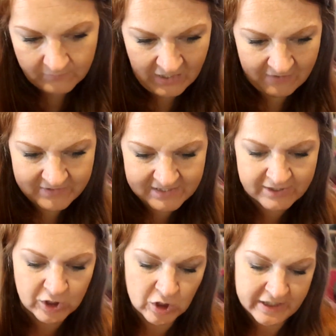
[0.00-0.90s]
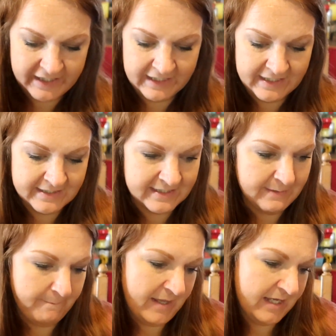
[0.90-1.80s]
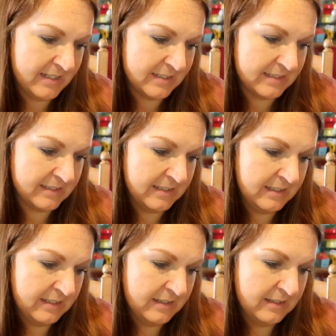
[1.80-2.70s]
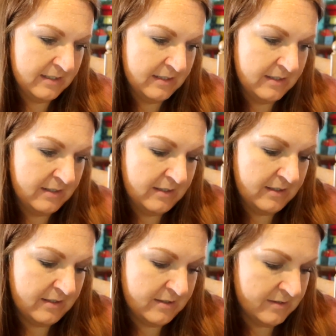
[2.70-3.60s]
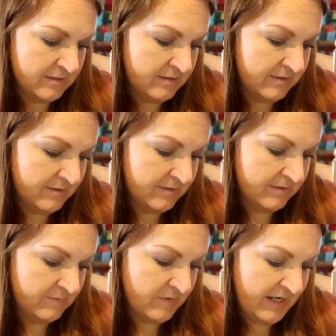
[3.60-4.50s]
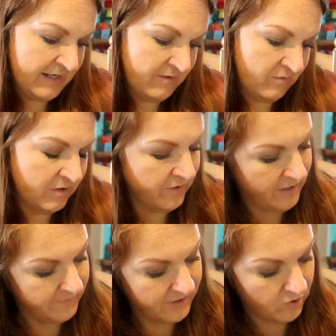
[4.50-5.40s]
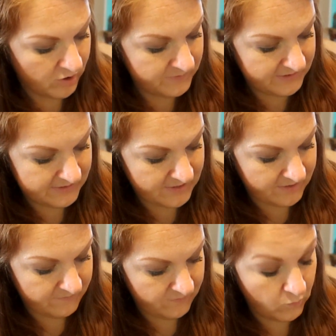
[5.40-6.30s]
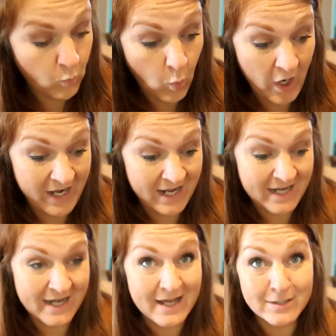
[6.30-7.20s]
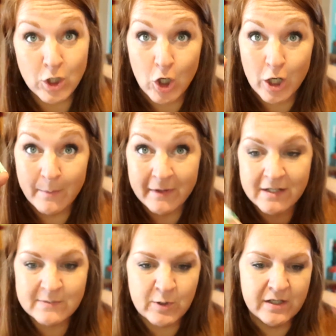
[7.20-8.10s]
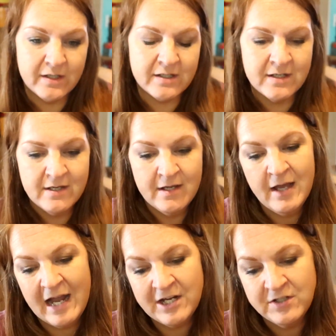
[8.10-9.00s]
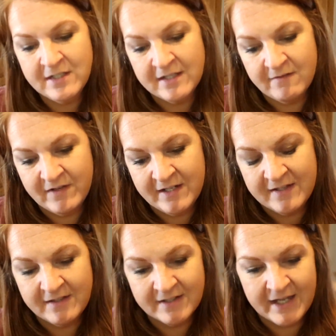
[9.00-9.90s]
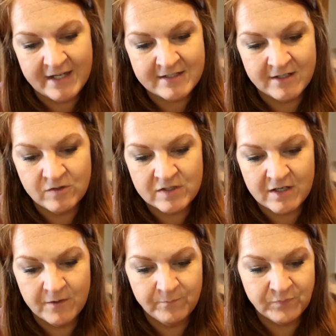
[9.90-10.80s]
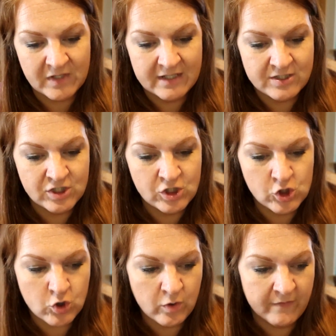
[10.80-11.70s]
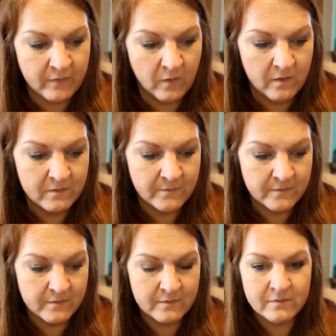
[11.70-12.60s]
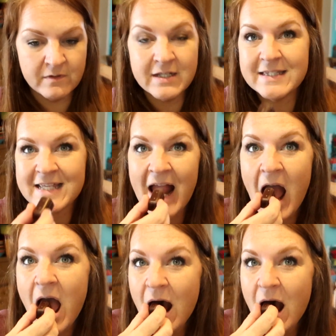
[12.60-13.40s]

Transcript: Obviously the green is the mint. Um, I don't know how many carbs these have. One net carb, that's pretty good. I usually love anything with Canto, so it's just a truffle. Let's see.